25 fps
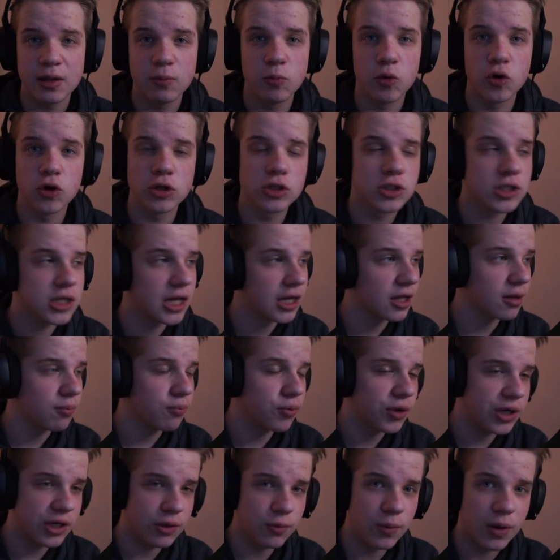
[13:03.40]
they work together
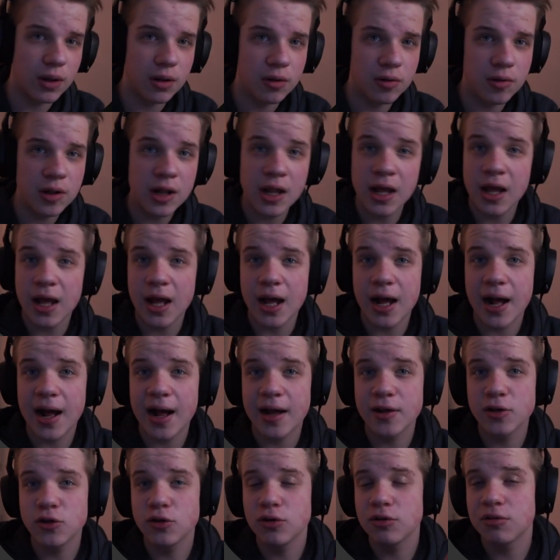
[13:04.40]
pretty well.
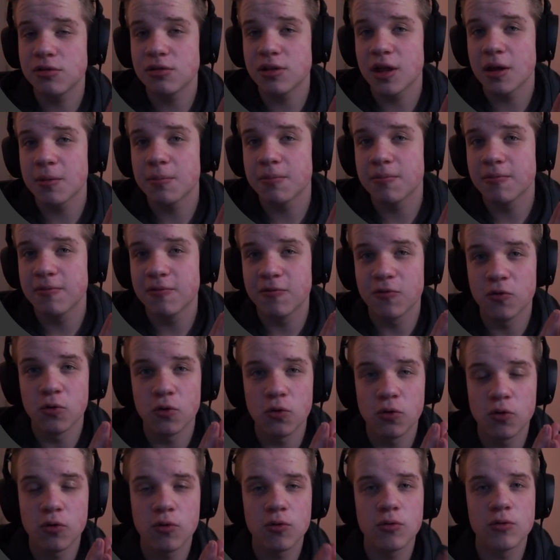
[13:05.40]
I use them
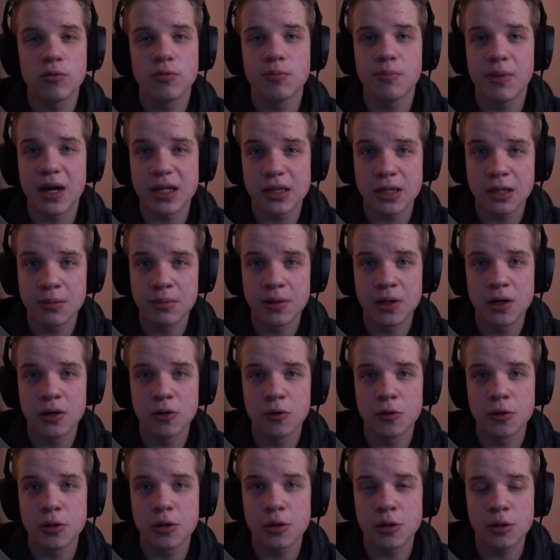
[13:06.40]
for my
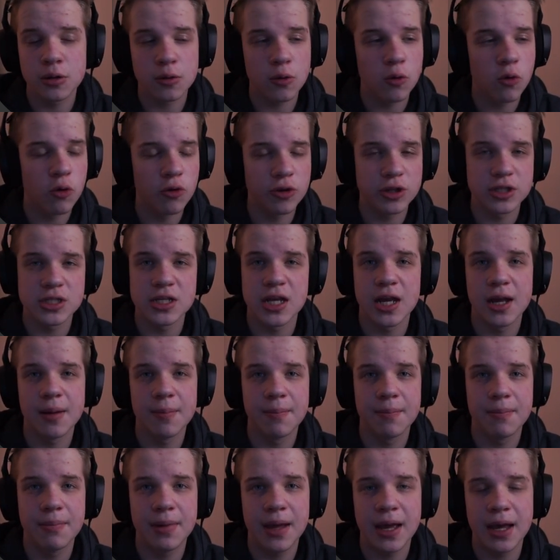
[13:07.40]
thumbnails all the time,
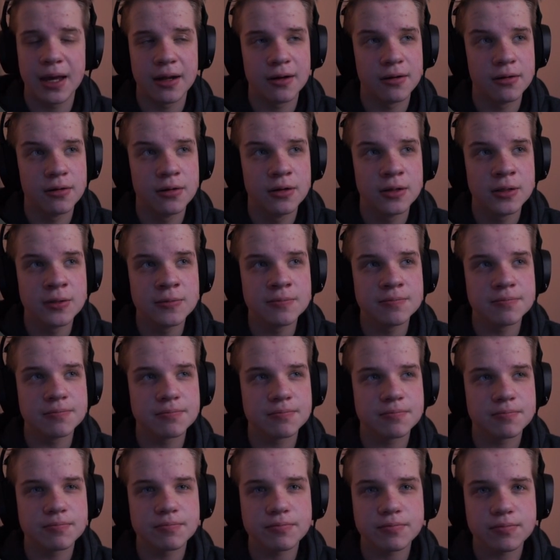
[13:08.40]
and
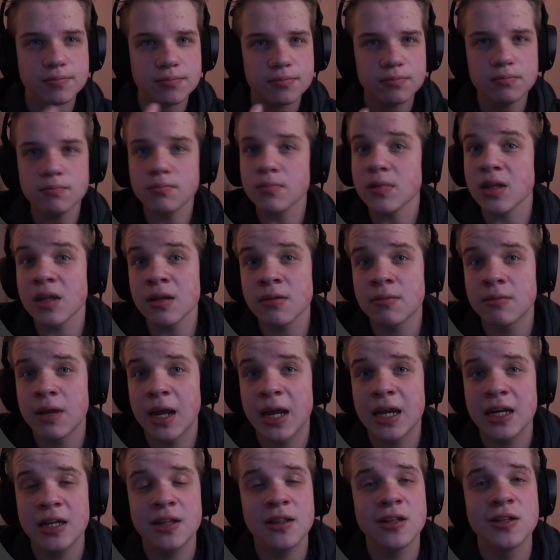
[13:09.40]

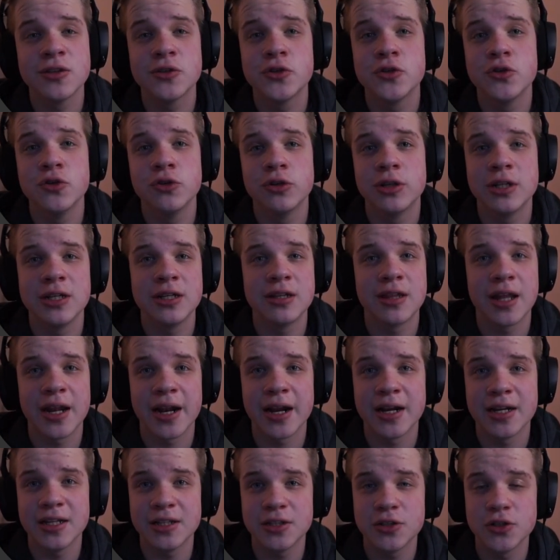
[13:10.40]
anything two D that
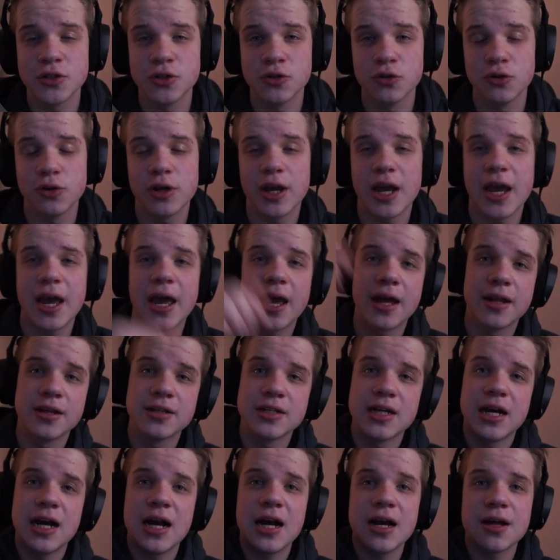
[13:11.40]
I need to do, and
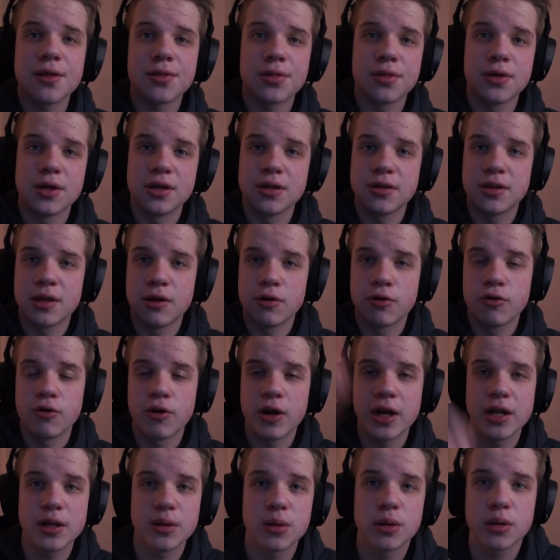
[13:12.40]
I think they're
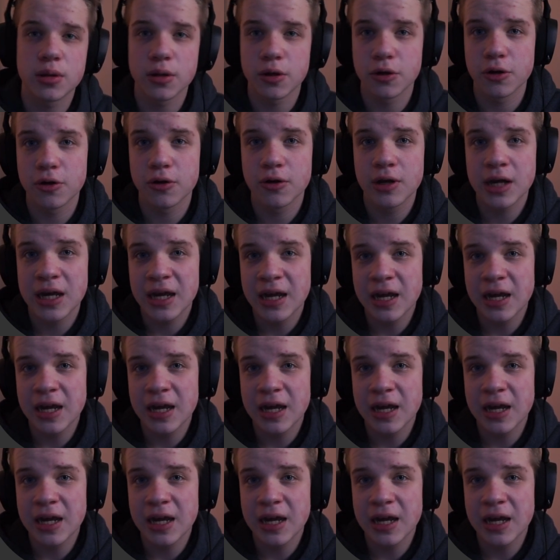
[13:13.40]
great. So